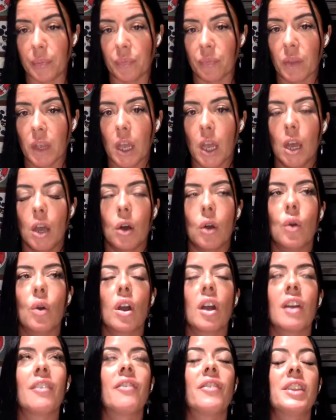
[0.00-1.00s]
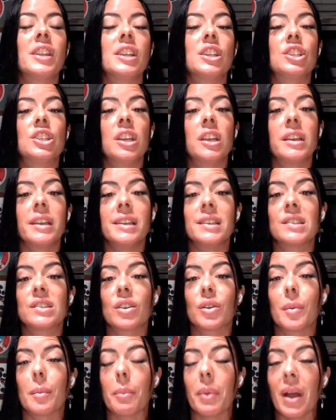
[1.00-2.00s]
or finishing a certain
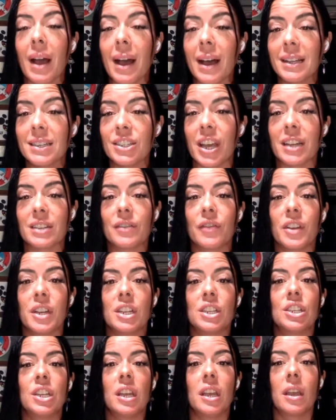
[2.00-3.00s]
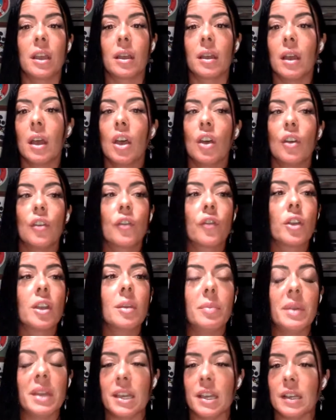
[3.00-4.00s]
project, finishing
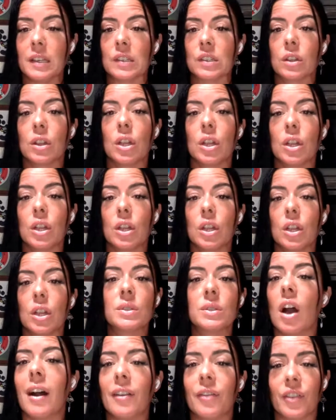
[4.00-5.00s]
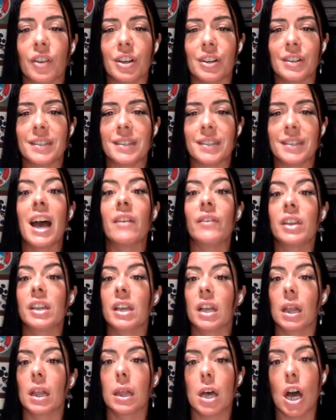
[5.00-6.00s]
freebies, low ticket offers, and having it
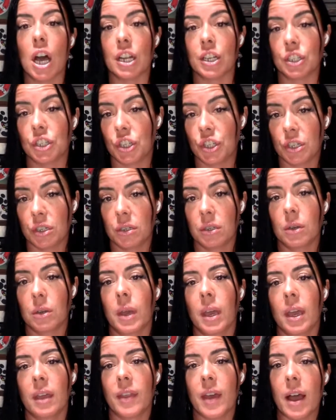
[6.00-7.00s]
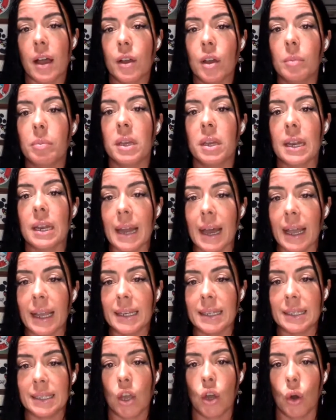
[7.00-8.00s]
launched. Okay, that could be a
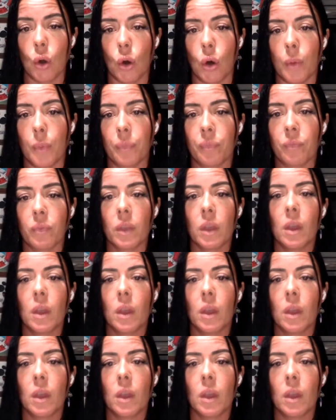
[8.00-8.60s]
90-day goal.